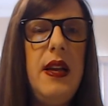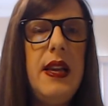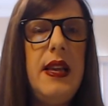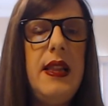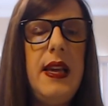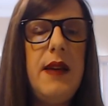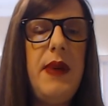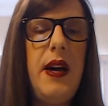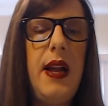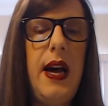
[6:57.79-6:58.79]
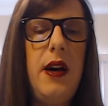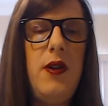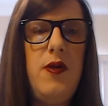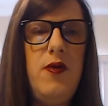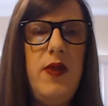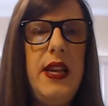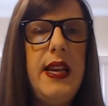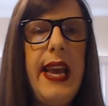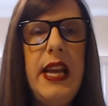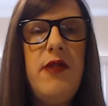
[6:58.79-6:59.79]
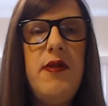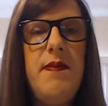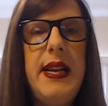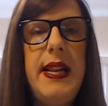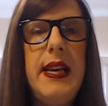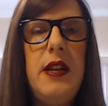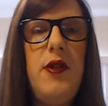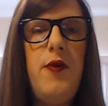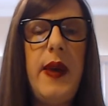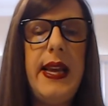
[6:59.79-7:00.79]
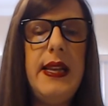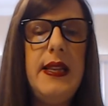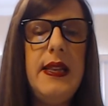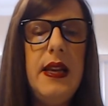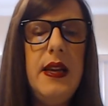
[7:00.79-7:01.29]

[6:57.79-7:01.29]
can think about how we engage with media in new ways